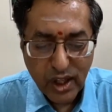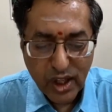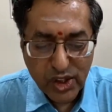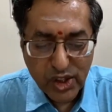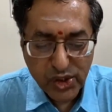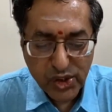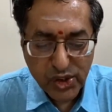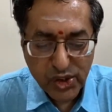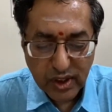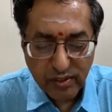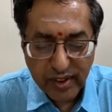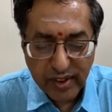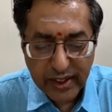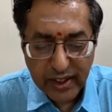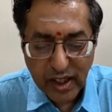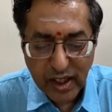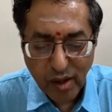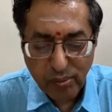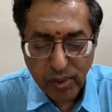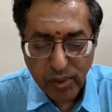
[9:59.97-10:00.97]
so that we
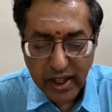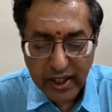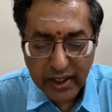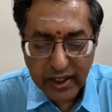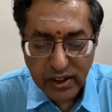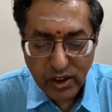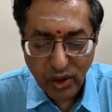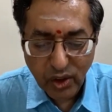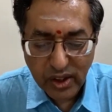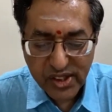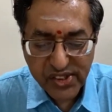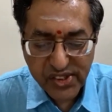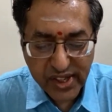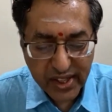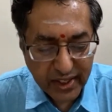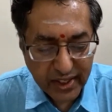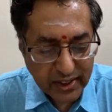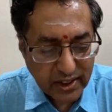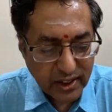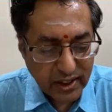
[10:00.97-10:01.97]
can apply it on his
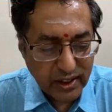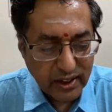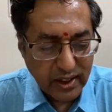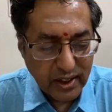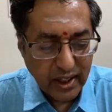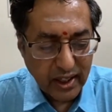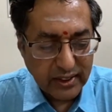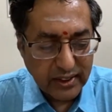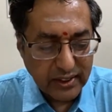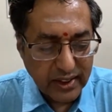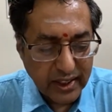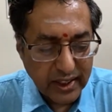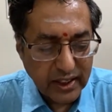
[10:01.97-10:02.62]
head and